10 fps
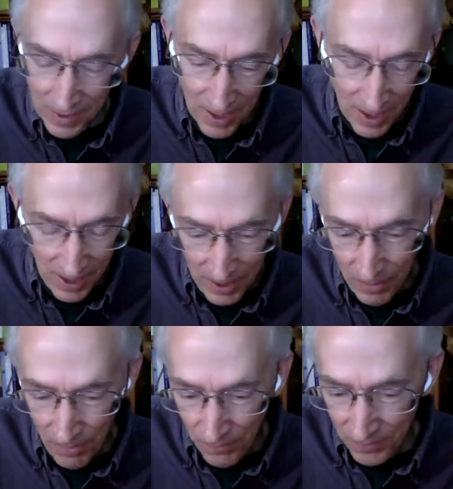
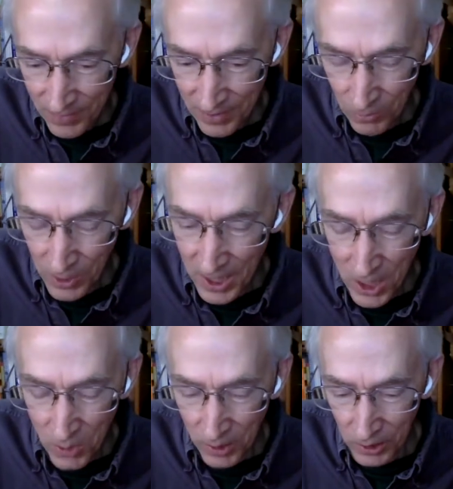um, we need
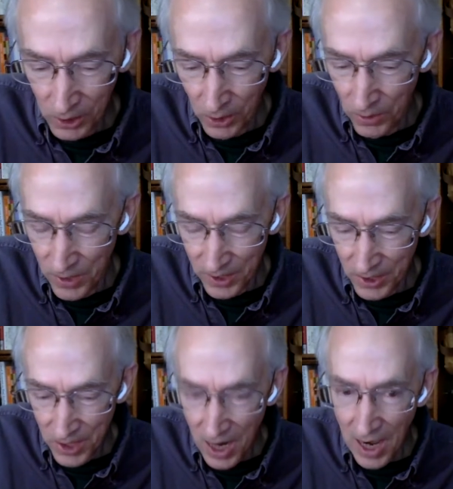to include the
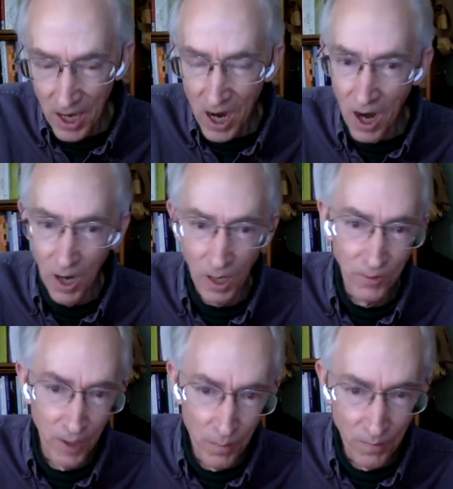entire arc
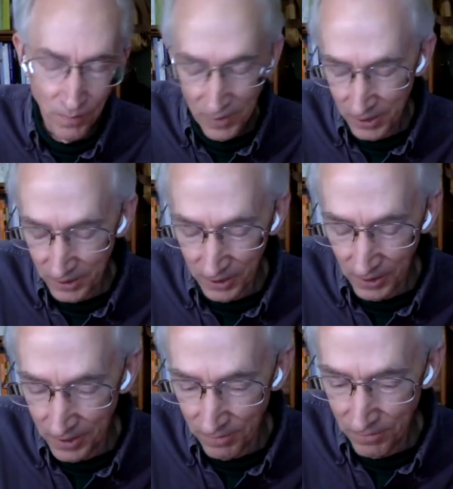from
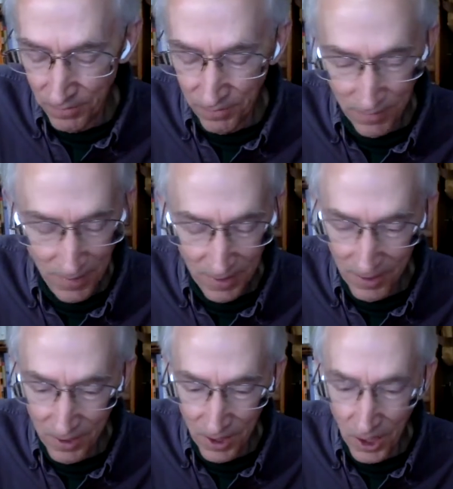really
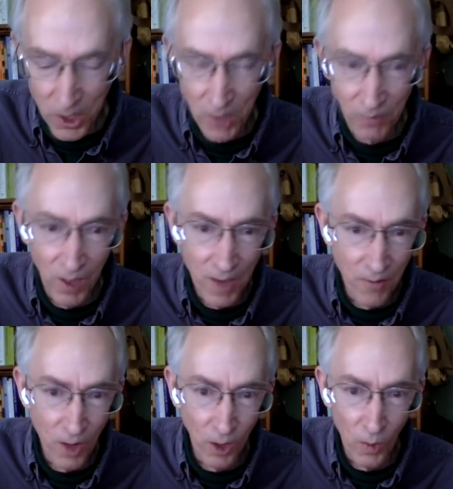the origin of life
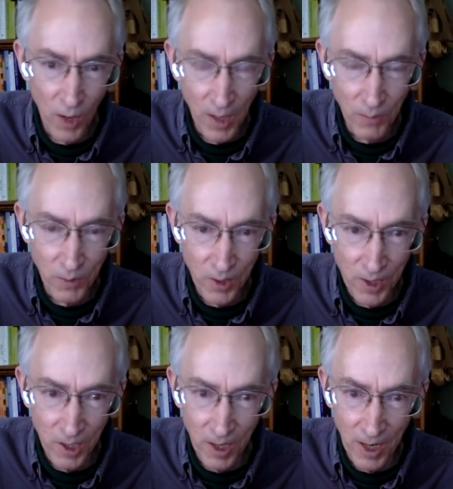all the way up to the
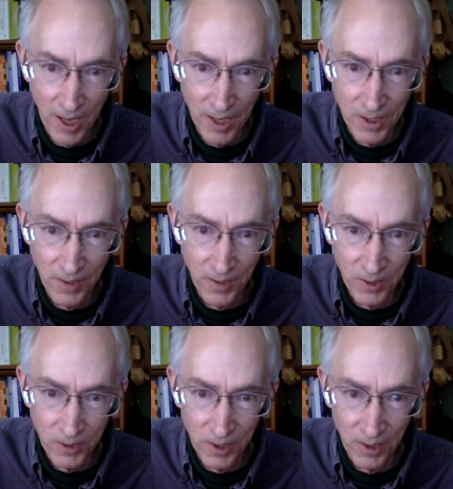internet age, and
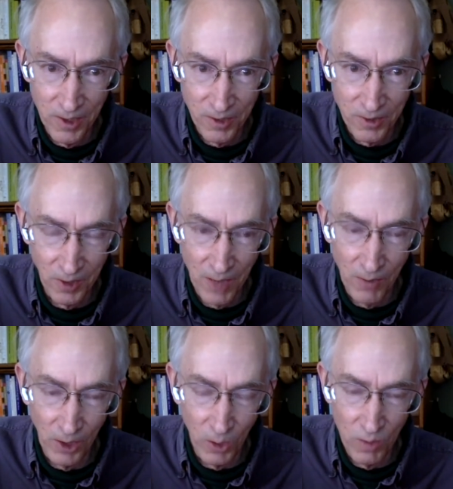this uh, this
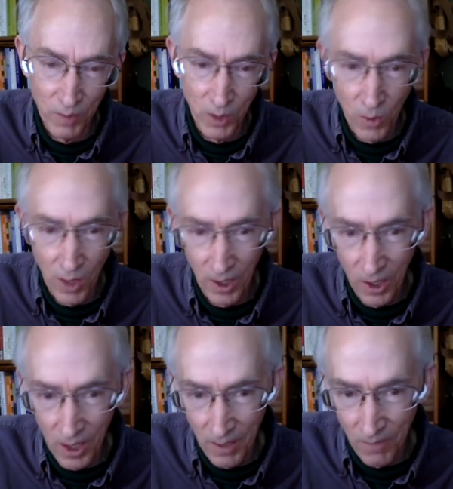level that we've been dwelling
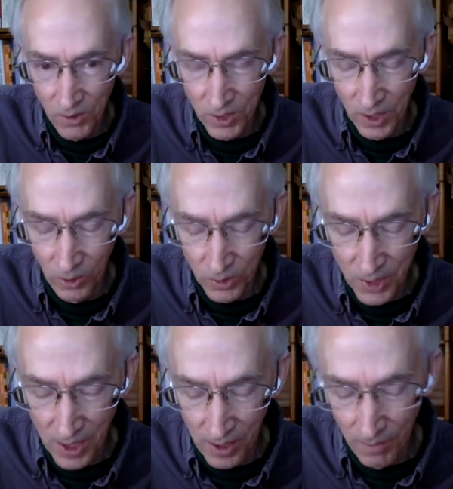on of the single
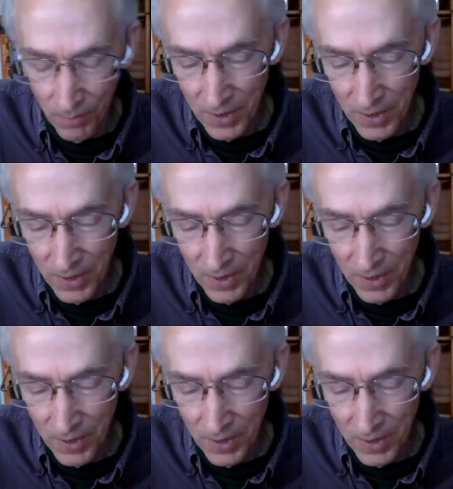cell